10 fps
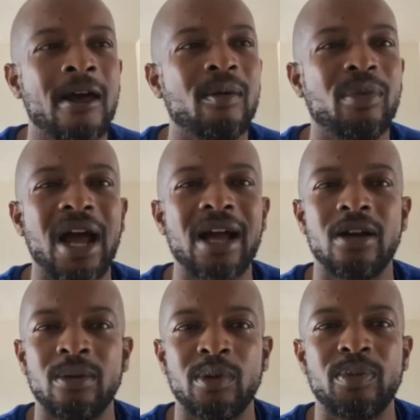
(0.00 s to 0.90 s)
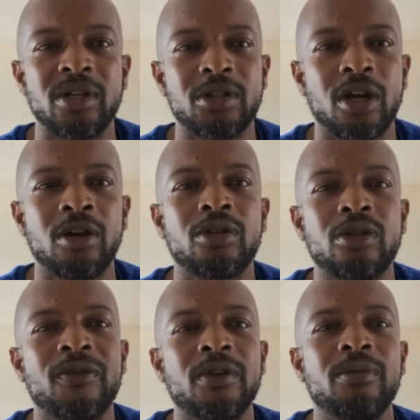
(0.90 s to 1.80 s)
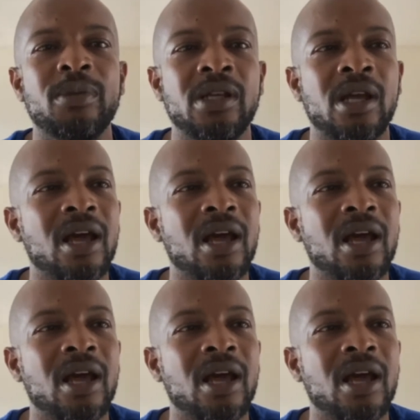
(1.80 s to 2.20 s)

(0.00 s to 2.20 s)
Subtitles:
But I come up in the church, you feel me?